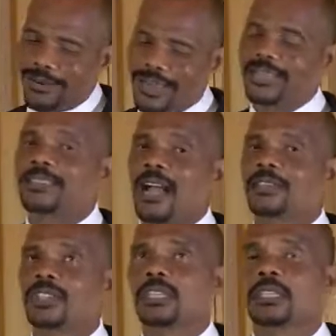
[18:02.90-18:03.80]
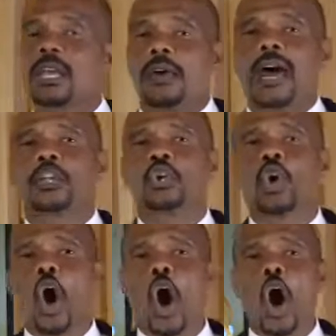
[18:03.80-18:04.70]
clearly tells us that
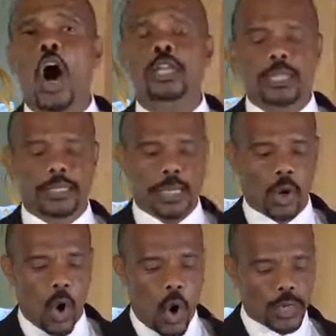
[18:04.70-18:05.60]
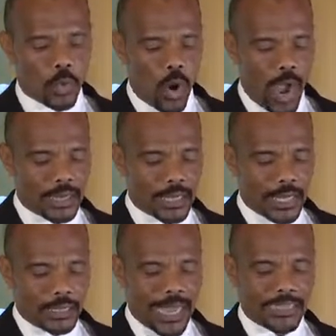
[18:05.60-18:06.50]
God is the only one
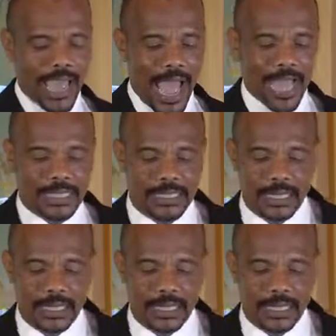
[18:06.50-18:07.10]
that has